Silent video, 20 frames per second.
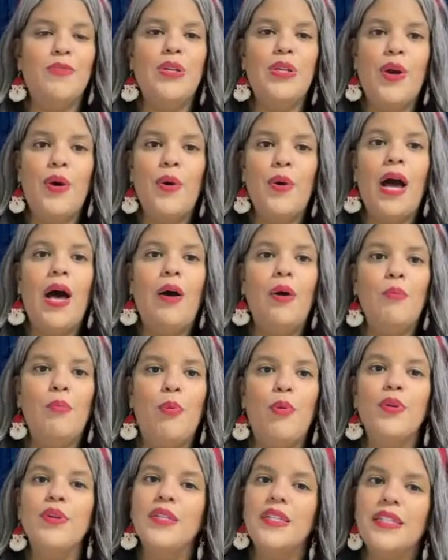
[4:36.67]
We know how
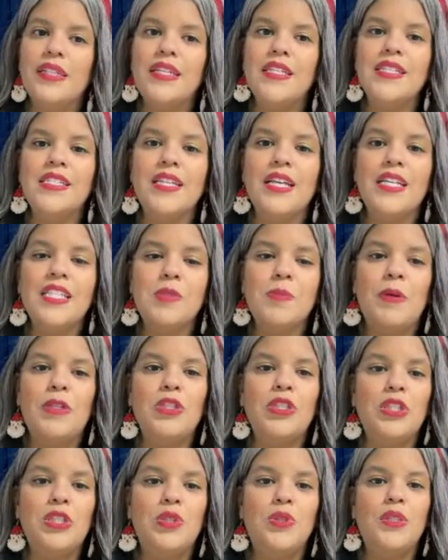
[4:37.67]
important it is,
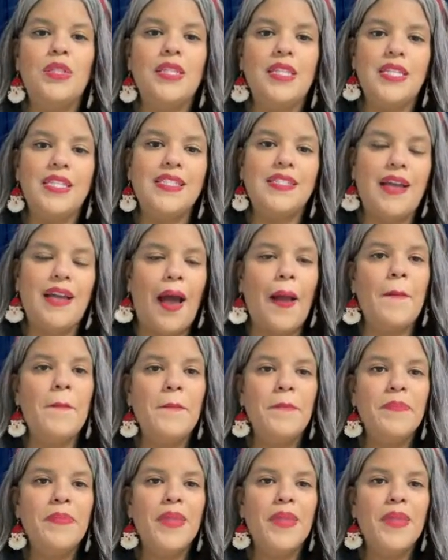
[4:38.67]
especially during this time.